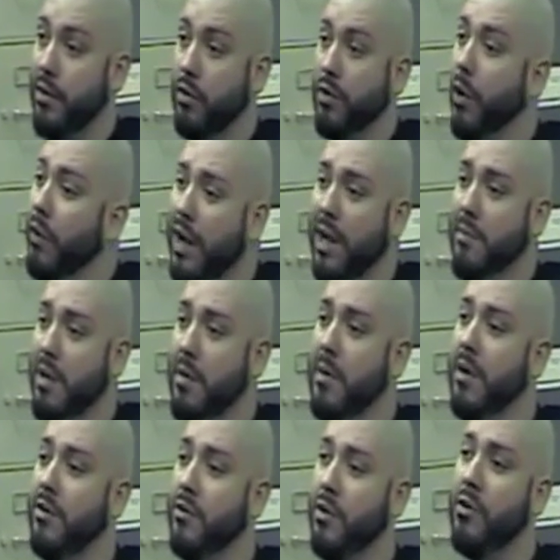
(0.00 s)
You know, don't hate me
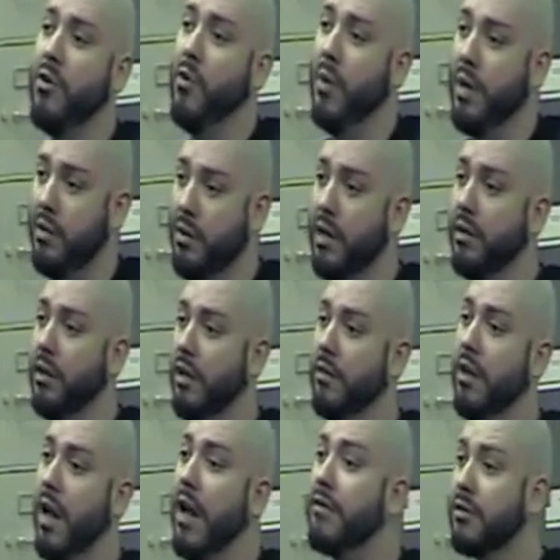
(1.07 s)
because you don't know what it's like to
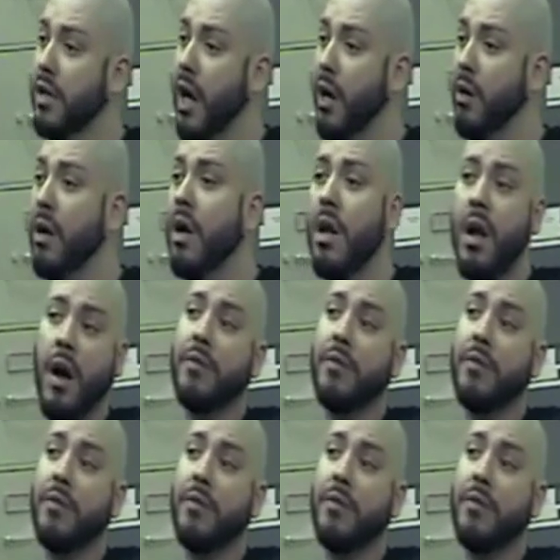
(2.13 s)
live the lifestyle